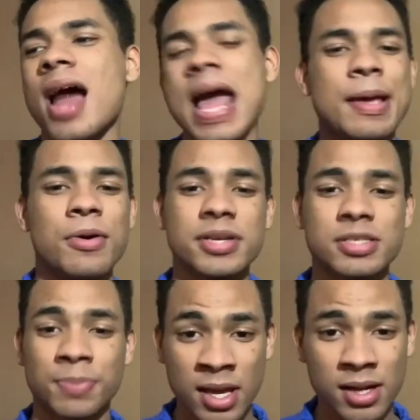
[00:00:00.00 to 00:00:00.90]
I ain't gonna
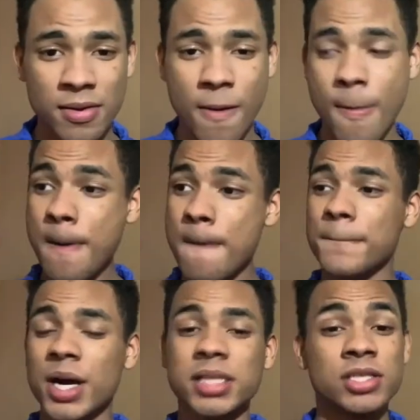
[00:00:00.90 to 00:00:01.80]
explain it.
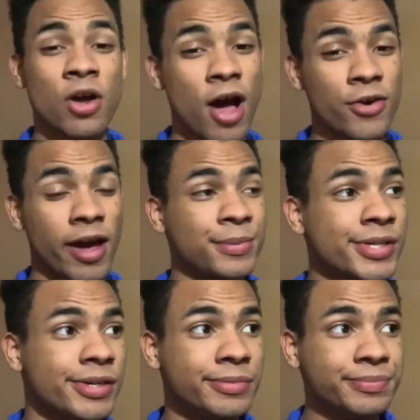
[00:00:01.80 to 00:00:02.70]
But just know I wrapped
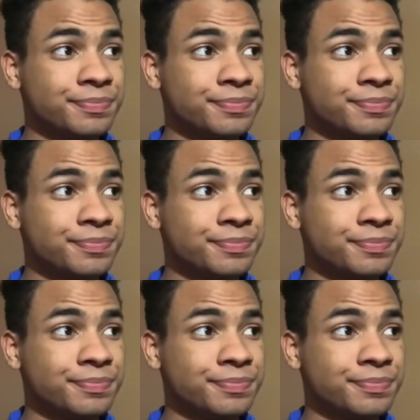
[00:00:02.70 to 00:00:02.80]
up.